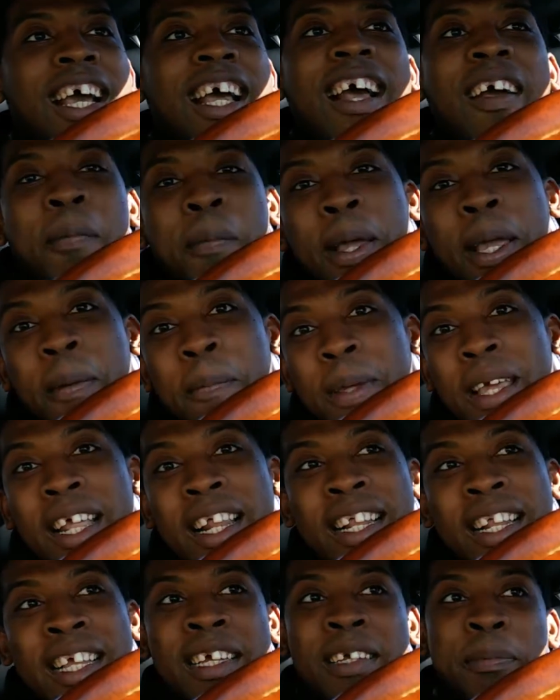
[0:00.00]
That may have been
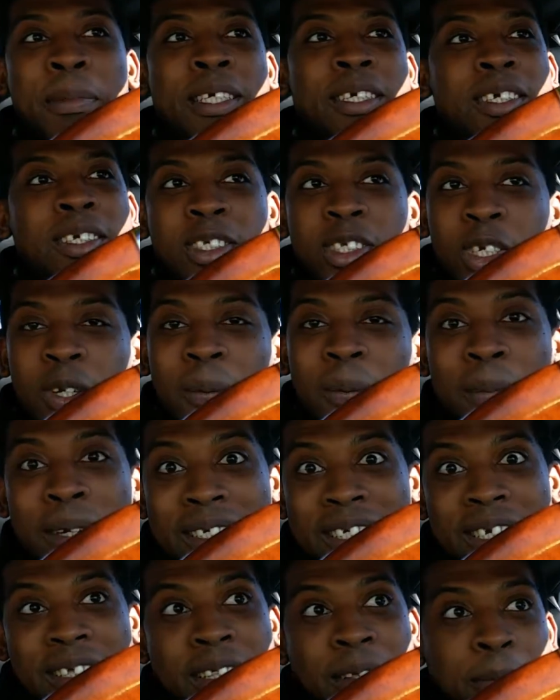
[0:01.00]
a little bit of too
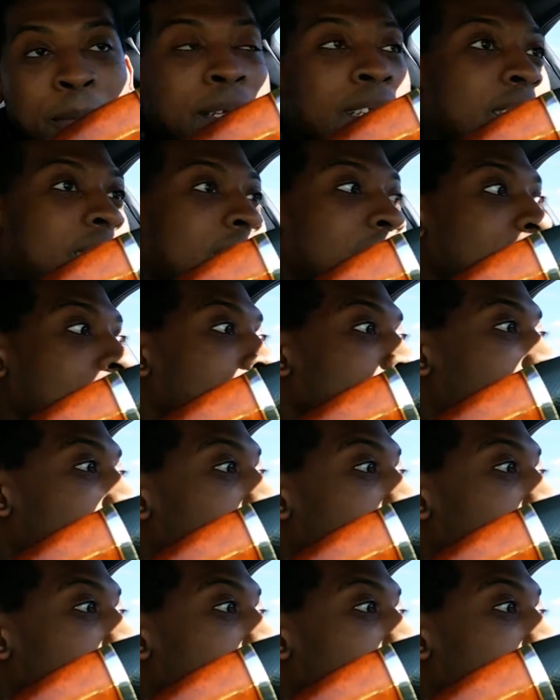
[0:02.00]
much of the beans.